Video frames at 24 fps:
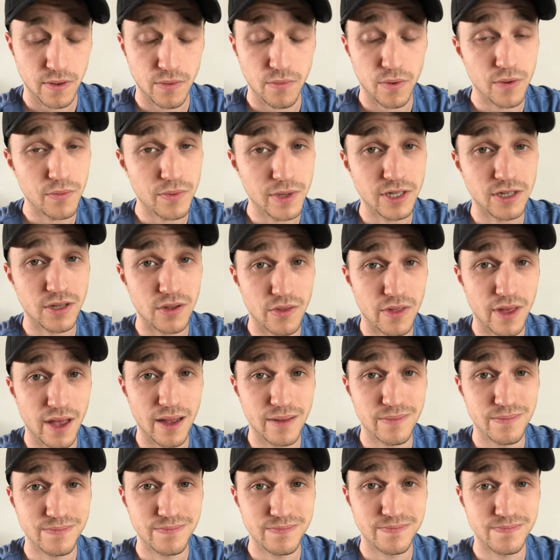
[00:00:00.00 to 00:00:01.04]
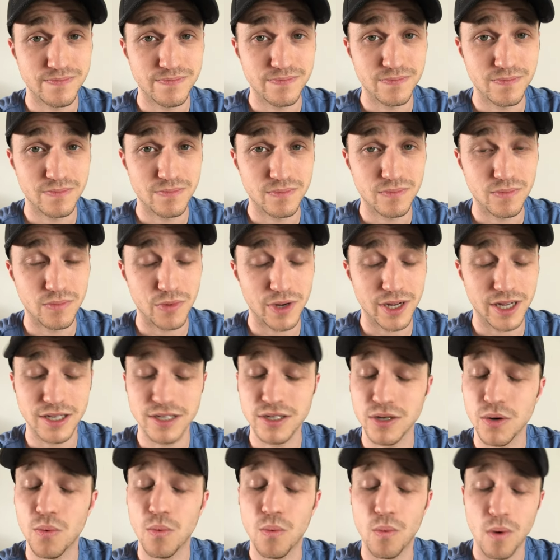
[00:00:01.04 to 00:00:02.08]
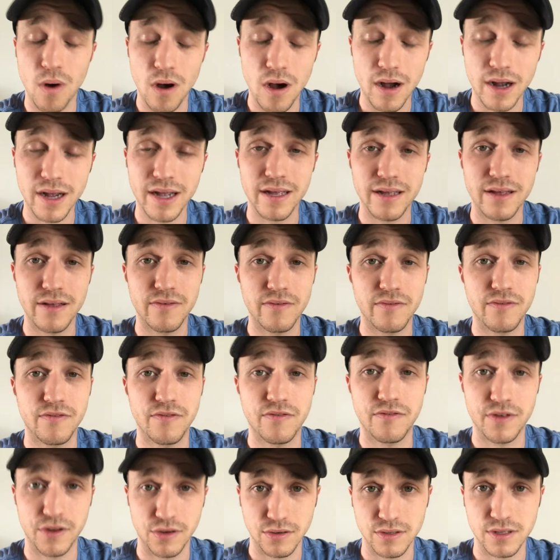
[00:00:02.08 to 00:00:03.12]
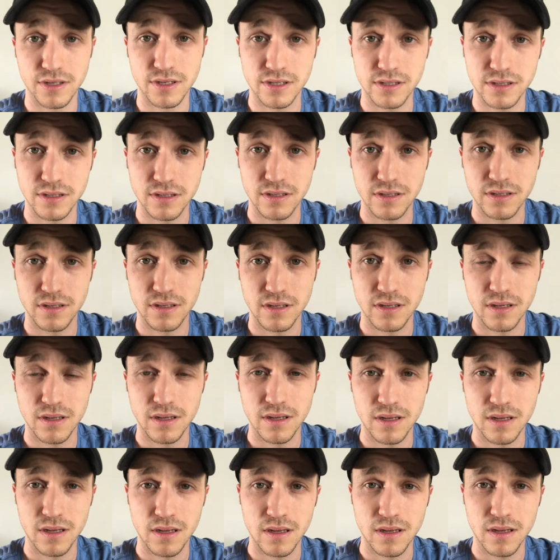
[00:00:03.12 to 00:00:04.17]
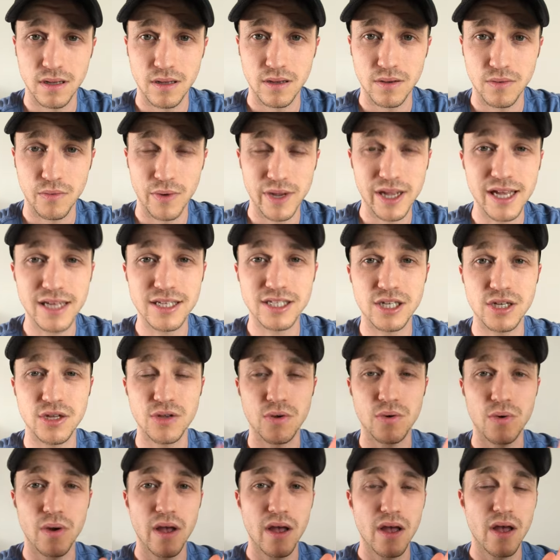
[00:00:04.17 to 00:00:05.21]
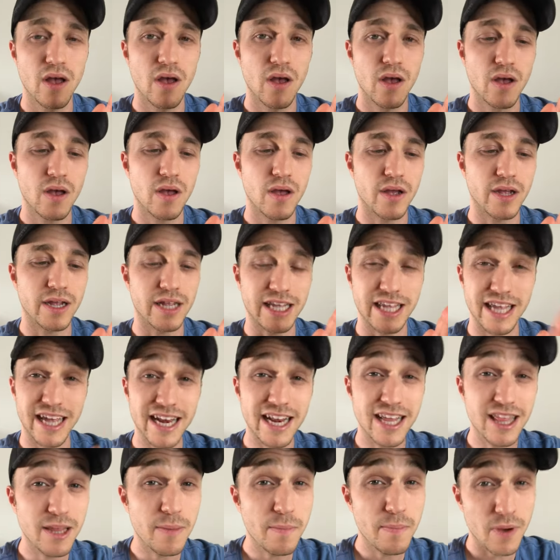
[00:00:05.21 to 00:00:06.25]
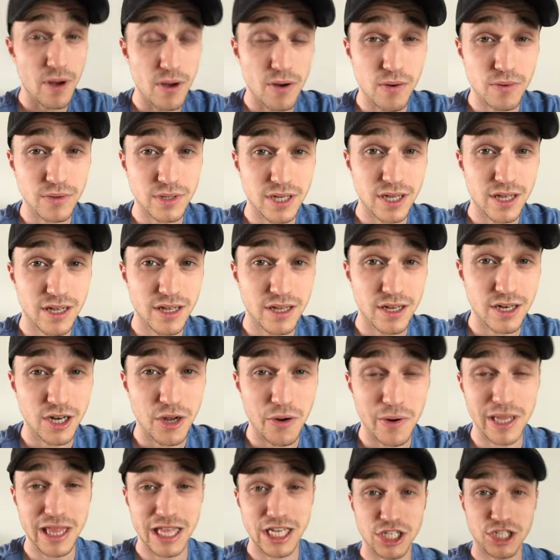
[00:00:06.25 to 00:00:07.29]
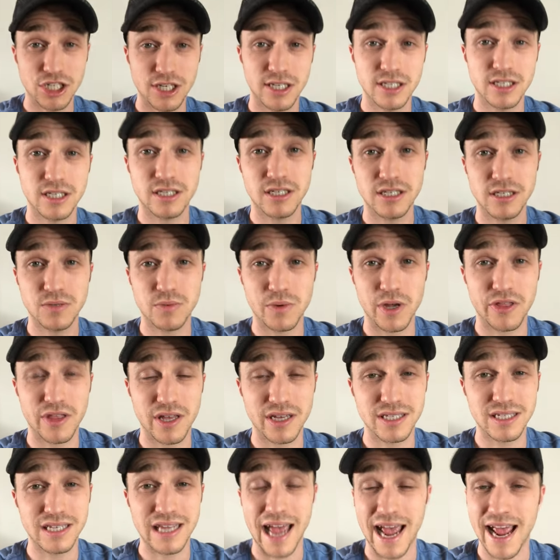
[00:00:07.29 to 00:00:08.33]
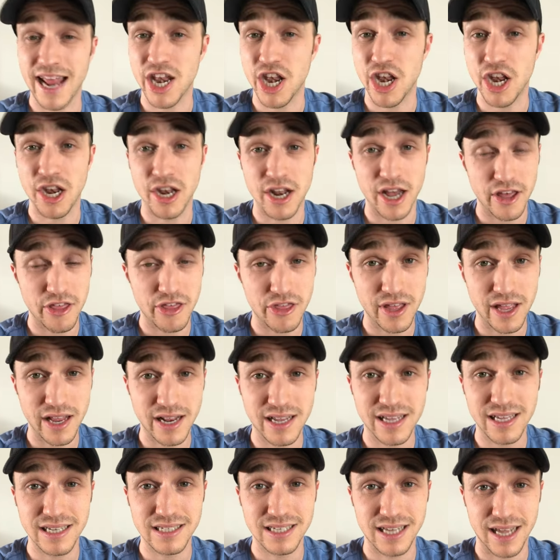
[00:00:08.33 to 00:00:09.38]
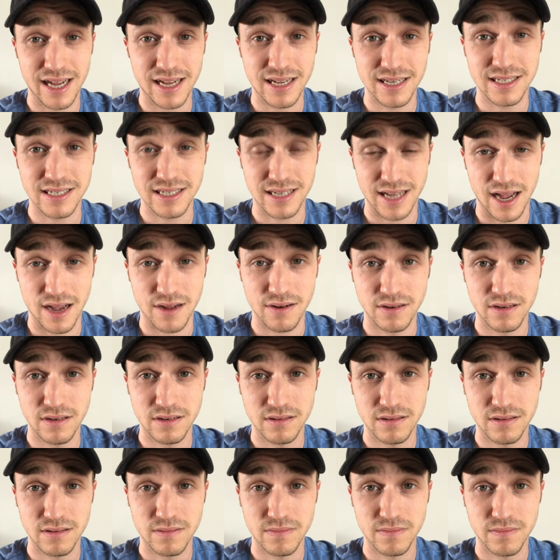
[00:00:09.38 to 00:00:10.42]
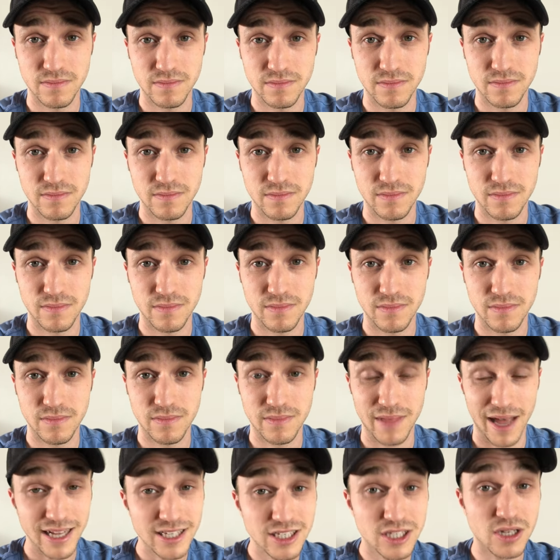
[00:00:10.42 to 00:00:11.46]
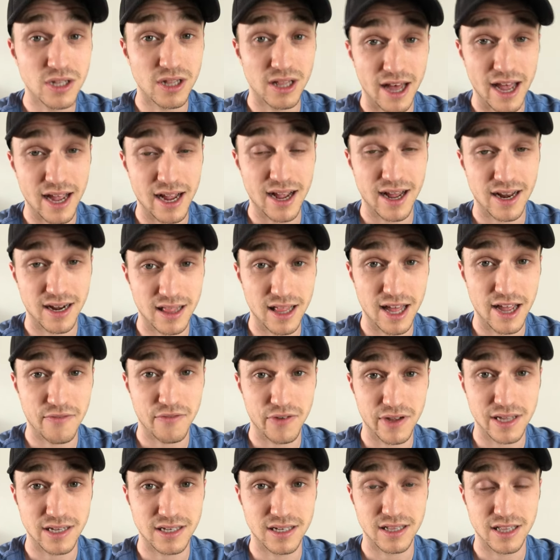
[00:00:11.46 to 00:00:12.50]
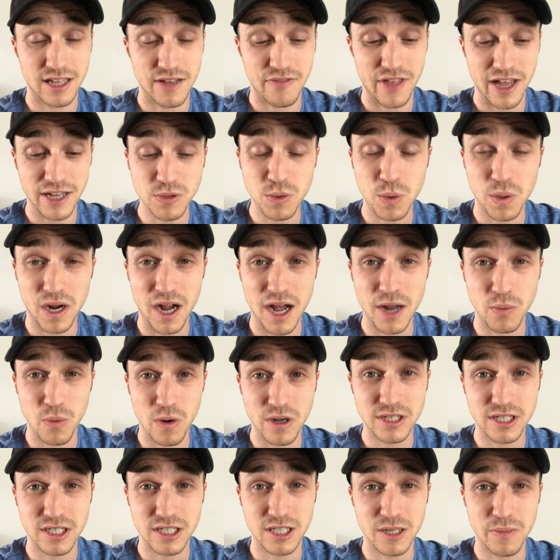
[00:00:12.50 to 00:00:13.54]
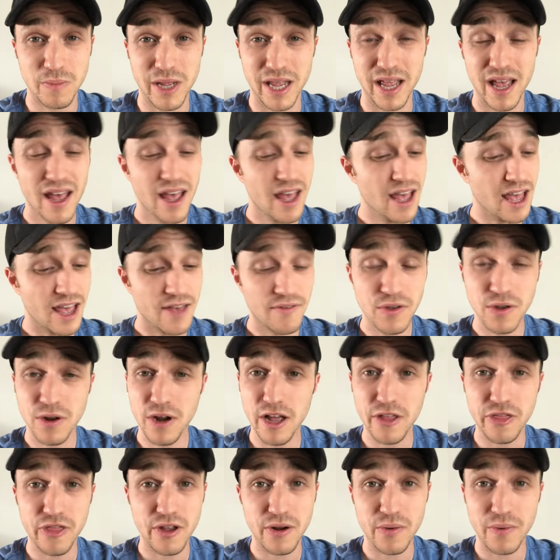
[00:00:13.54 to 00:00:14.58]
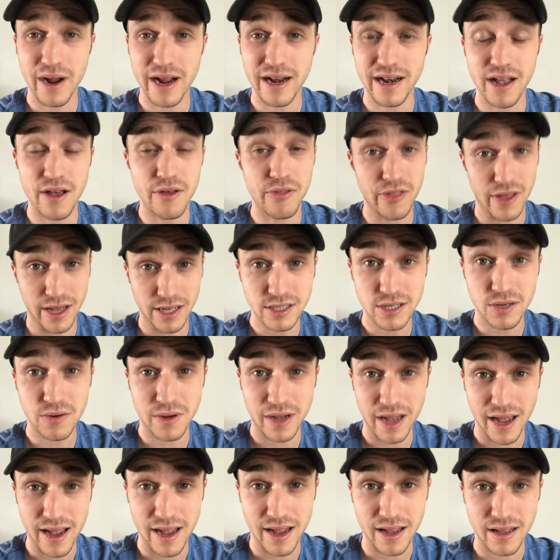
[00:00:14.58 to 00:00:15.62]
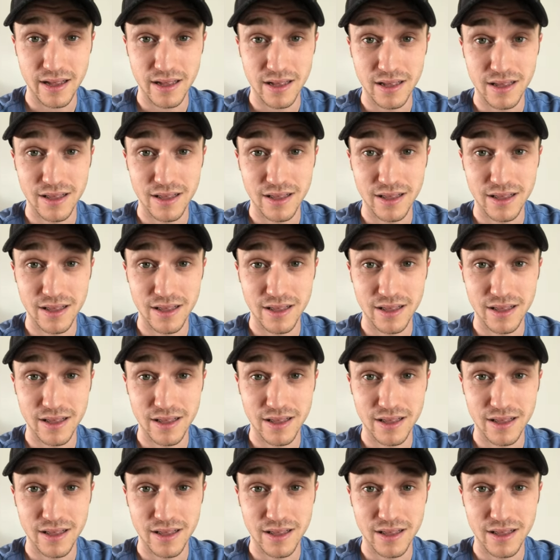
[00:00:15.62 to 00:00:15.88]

When we do that, we get to walk fearless we get to get in the boat knowing that Jesus is with us and nothing can take us down. That's the kind of life we get to live. That's where God wants us to be. If you're not there right now, that's okay.